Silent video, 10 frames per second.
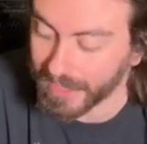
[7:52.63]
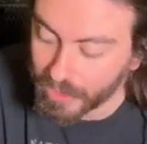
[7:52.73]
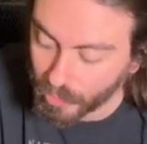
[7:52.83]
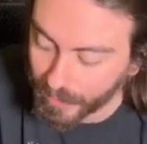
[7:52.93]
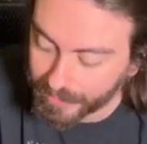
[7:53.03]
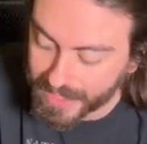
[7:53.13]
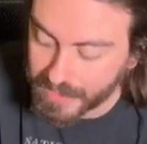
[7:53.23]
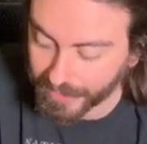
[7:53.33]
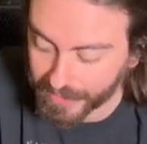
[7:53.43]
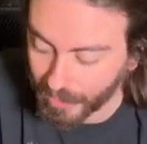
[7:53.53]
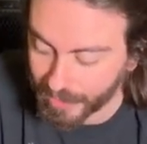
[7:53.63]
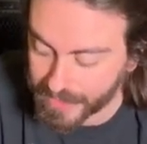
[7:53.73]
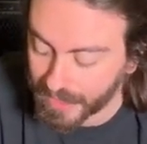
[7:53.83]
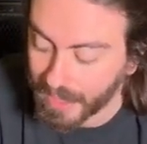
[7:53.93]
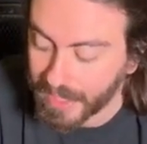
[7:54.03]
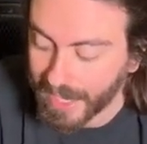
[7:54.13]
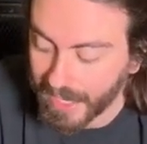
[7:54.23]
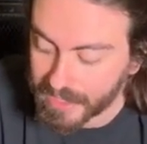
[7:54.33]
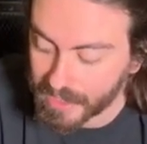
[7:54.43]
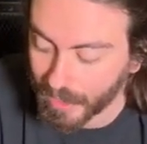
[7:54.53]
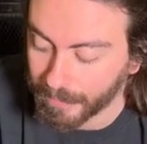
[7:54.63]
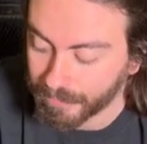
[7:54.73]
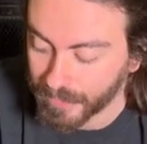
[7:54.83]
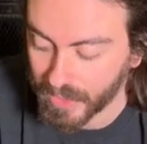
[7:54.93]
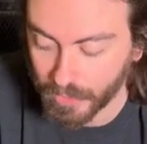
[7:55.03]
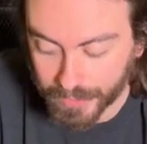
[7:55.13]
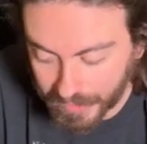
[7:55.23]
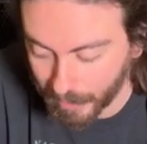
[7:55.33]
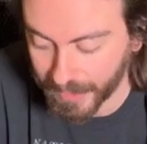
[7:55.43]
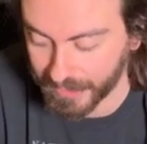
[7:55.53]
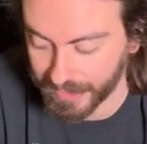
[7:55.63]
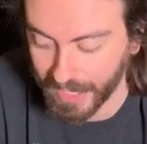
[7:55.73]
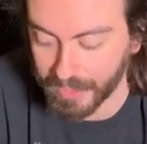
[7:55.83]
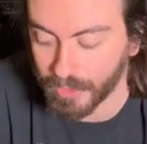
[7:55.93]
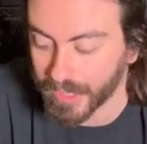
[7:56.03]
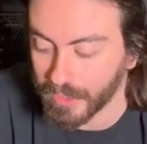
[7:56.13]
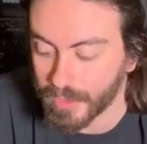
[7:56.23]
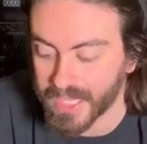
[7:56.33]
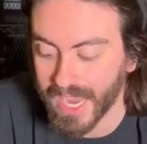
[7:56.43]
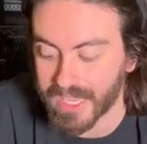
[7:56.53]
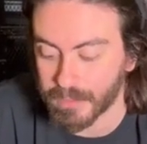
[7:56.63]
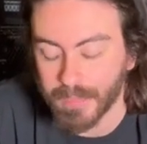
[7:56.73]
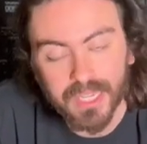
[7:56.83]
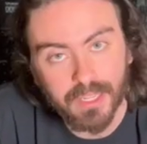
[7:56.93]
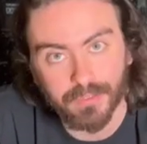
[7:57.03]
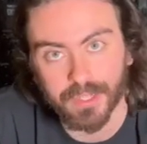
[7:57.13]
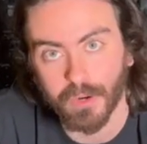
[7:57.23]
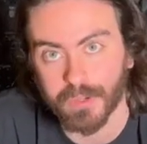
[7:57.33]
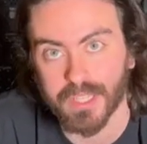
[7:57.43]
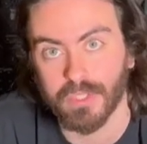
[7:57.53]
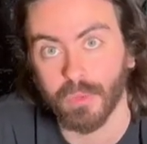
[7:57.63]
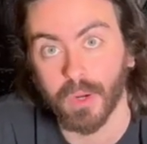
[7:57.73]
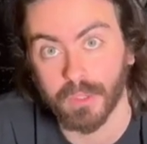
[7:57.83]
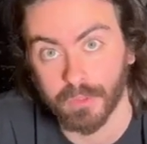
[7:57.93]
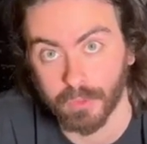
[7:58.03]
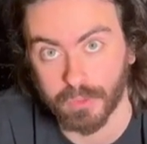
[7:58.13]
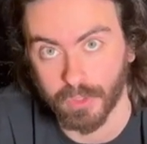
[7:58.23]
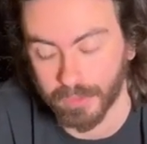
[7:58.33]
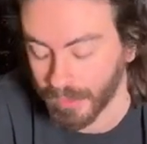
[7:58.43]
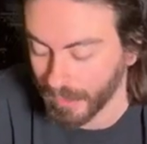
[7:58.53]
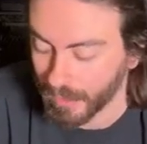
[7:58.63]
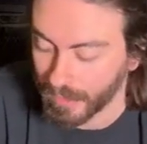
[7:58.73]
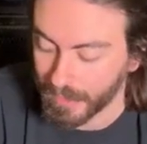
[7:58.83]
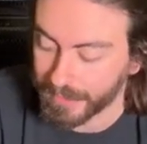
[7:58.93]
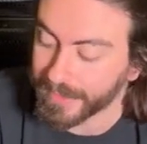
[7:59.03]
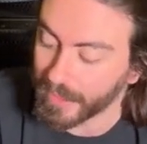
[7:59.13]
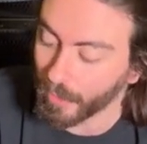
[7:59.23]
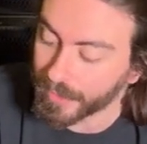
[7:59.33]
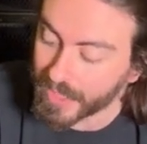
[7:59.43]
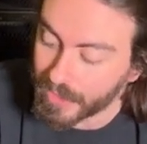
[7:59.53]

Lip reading: each one of these event cards has some unique ability, and you can use as many event cards as you want on your turn. The only